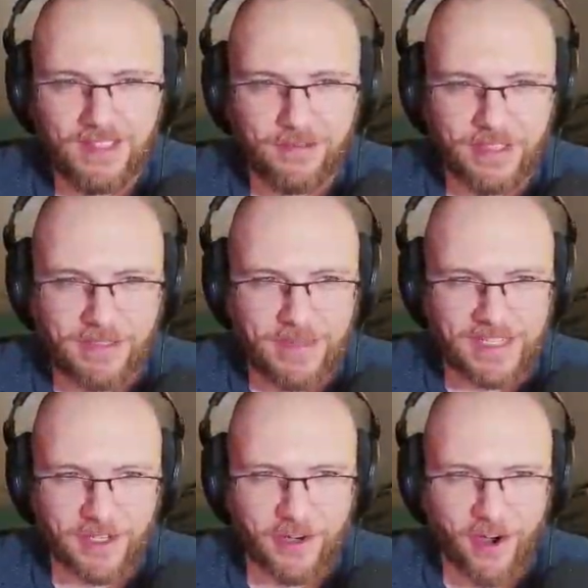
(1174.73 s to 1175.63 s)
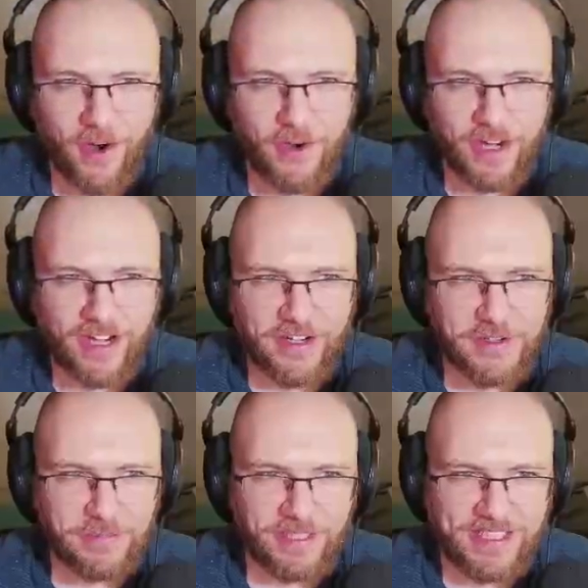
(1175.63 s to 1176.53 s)
We can make our own
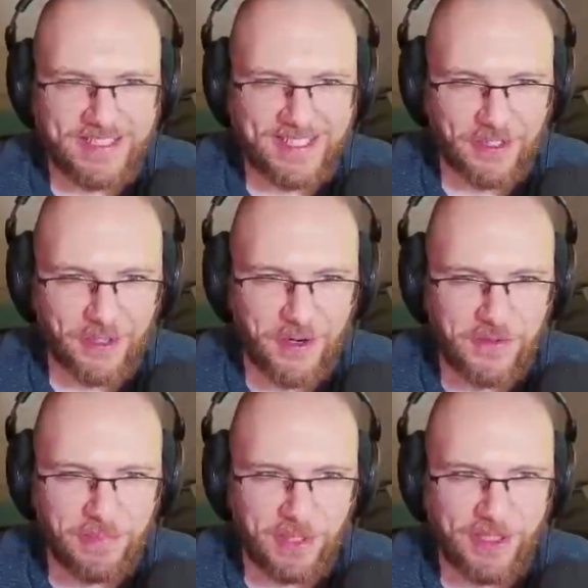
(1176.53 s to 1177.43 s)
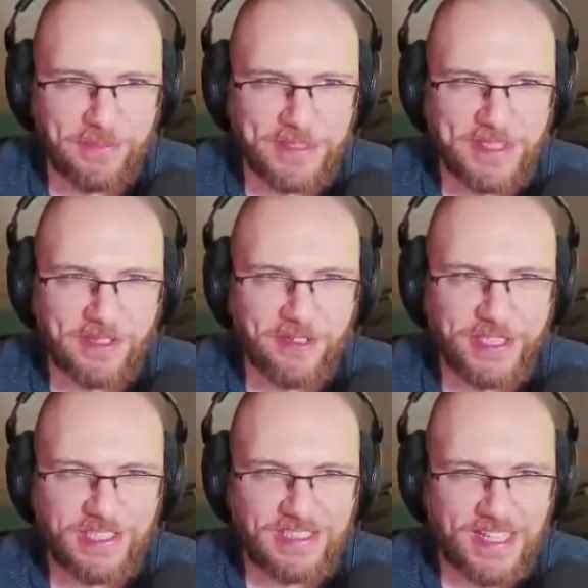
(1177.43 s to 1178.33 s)
iron plates and our own building
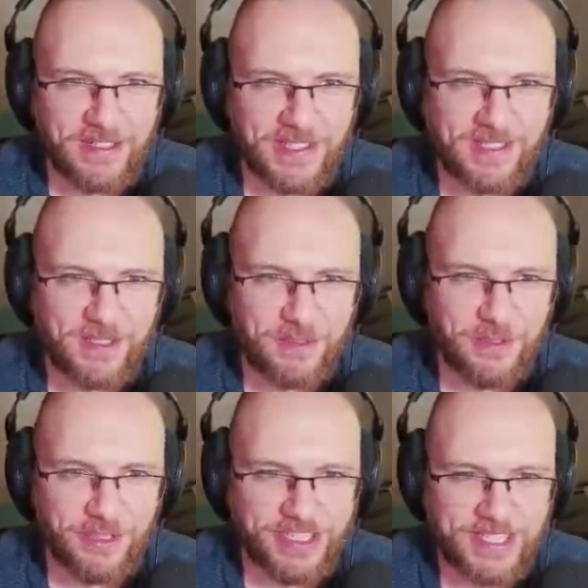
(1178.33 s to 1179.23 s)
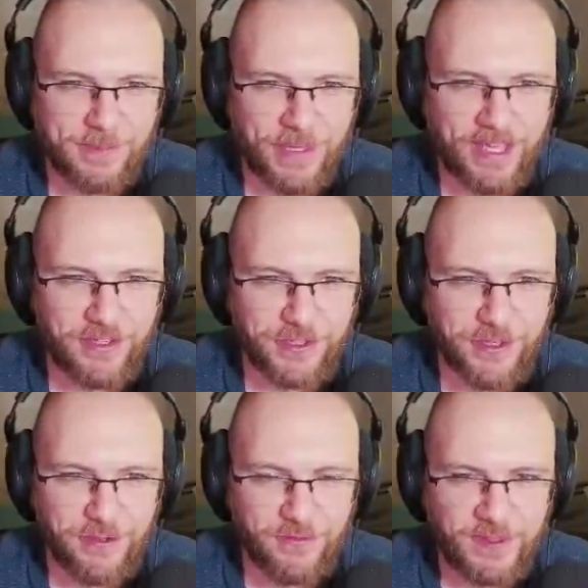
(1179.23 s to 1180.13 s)
material. Allows us to expand our
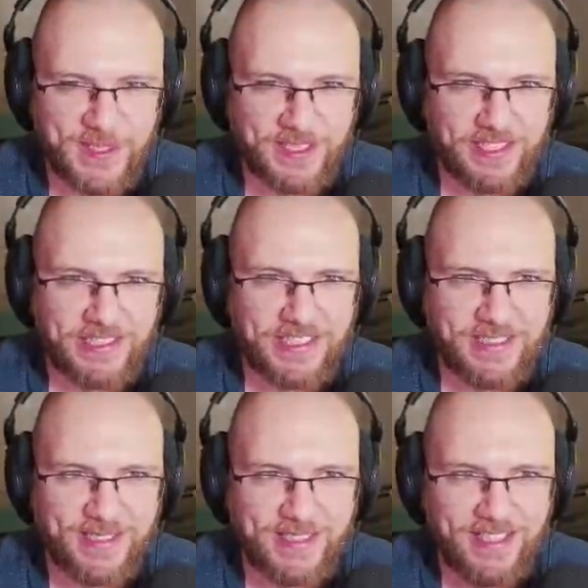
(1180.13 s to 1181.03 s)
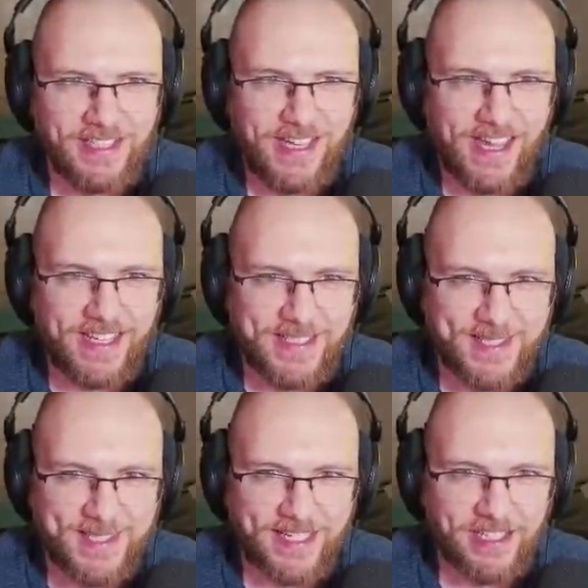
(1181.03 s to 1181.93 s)
own facilities and
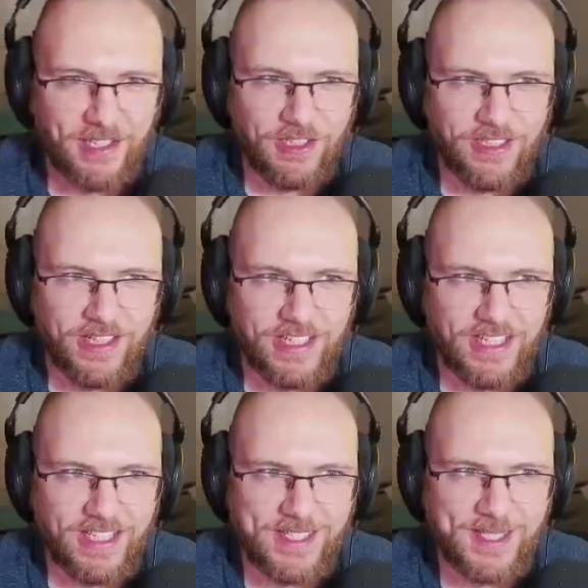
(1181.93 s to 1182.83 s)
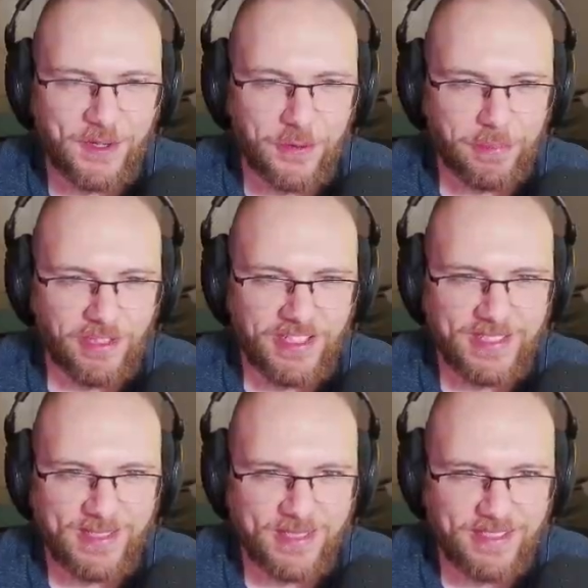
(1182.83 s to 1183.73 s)
sell
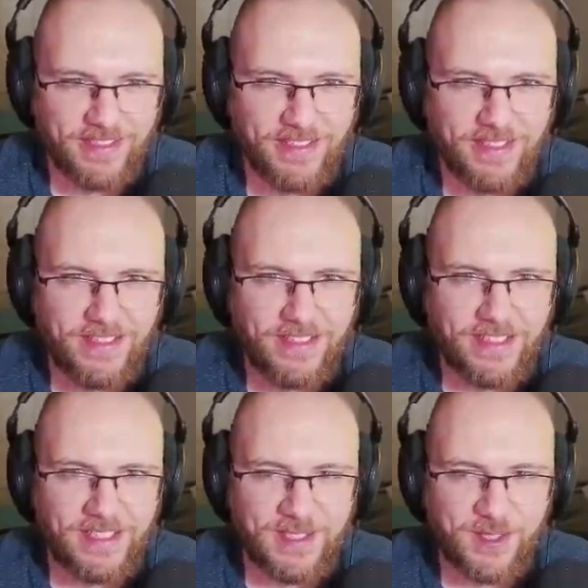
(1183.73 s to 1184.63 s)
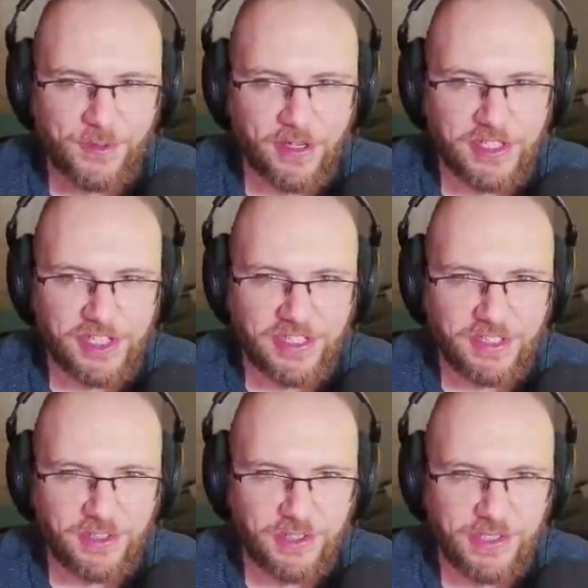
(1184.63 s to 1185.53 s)
surplus
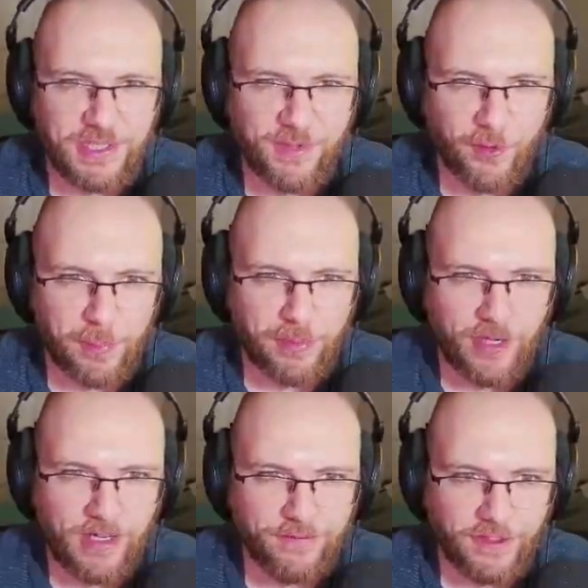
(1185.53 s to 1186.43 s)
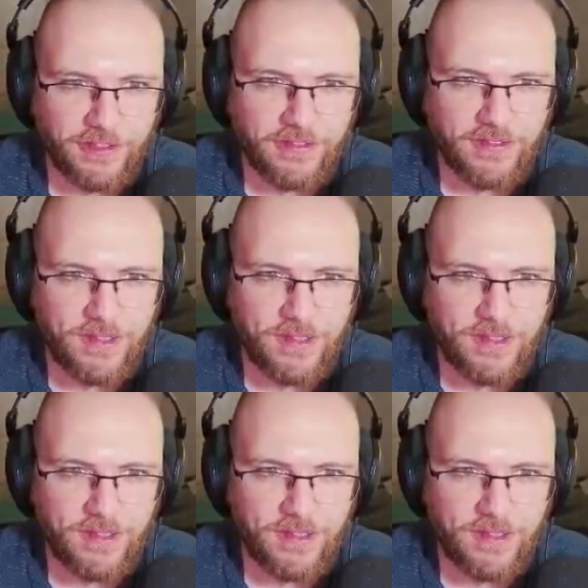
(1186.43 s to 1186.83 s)
construction goods for profit.